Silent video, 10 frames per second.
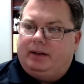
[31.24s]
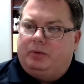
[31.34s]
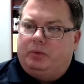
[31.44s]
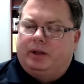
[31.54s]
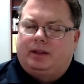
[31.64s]

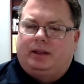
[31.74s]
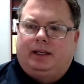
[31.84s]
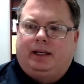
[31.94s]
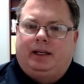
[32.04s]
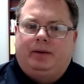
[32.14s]
With
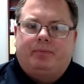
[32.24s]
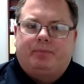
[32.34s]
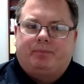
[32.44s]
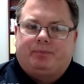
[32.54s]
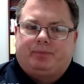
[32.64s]
the
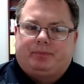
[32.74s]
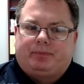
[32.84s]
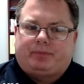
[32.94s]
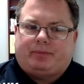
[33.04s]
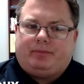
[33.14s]

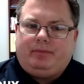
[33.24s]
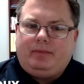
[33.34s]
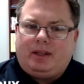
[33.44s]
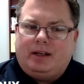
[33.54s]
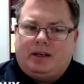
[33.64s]

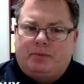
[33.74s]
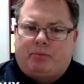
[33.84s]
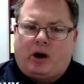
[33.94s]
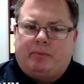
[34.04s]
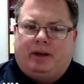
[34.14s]

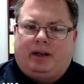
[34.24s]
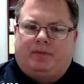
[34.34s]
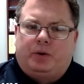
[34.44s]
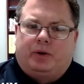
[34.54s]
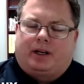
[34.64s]
department, if
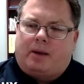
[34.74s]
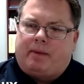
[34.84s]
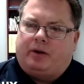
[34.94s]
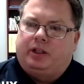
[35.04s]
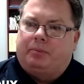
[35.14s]
you were to come
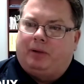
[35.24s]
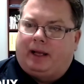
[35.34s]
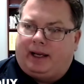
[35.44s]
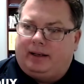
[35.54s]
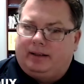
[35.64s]
out to the
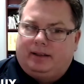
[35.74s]
plant